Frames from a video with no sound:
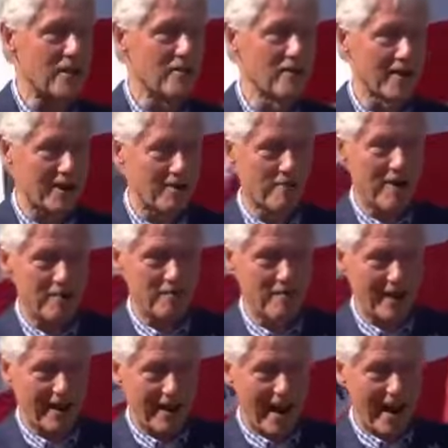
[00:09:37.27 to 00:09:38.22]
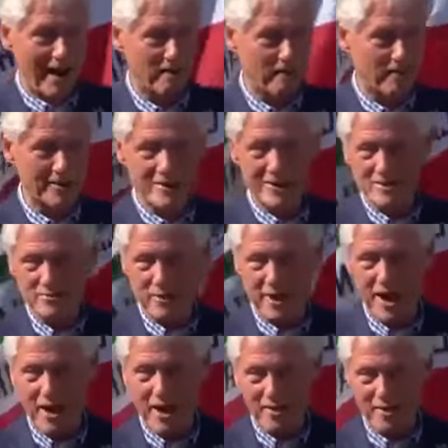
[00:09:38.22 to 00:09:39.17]
don't look at what really happened, which is we
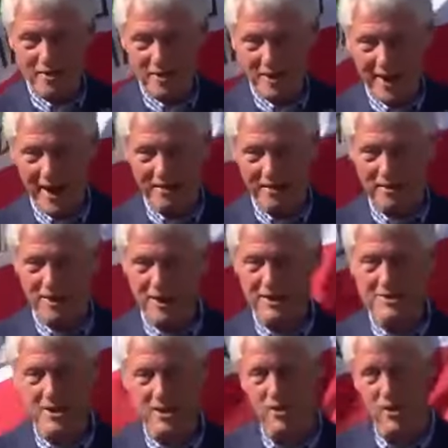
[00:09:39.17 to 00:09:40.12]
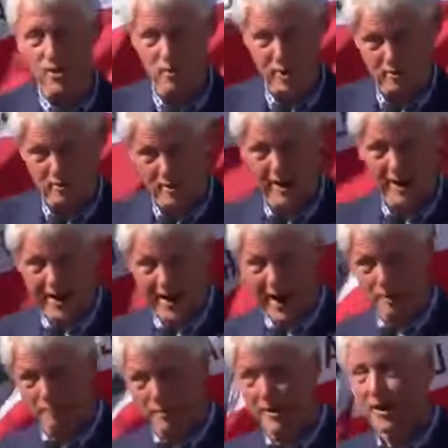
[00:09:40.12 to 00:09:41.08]
all grew together. Let's look at what really
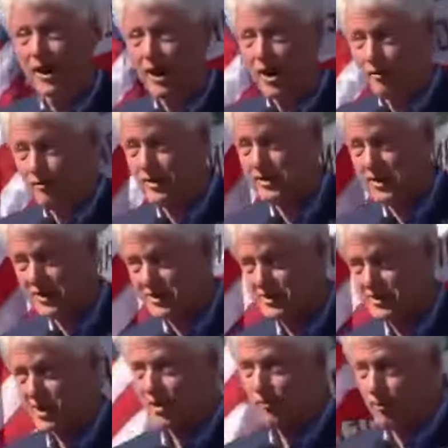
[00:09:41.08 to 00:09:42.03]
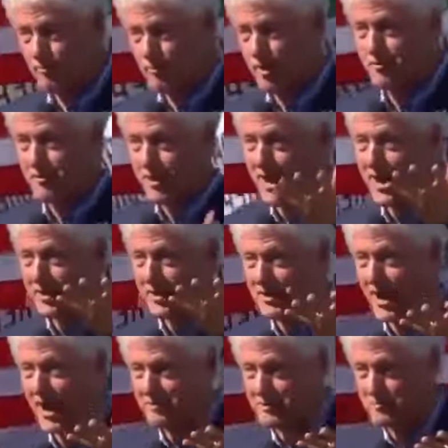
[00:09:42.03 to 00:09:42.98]
happened, which is we moved 100
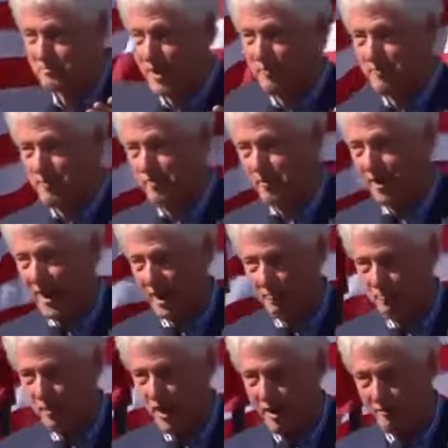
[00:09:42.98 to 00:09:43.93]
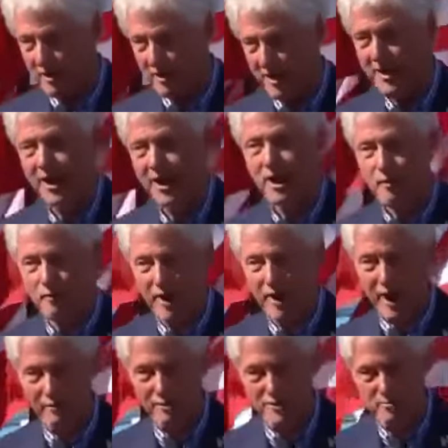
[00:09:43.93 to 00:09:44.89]
times as many people out of poverty when
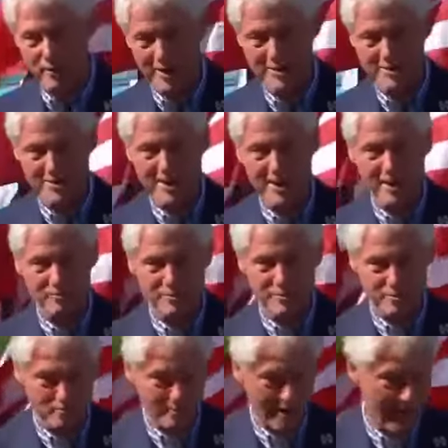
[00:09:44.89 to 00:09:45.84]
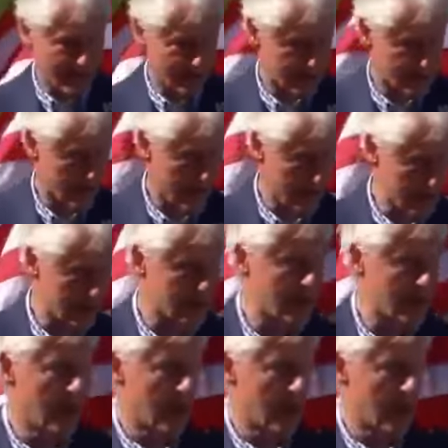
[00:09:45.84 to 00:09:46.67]
I was president and when Reagan was president.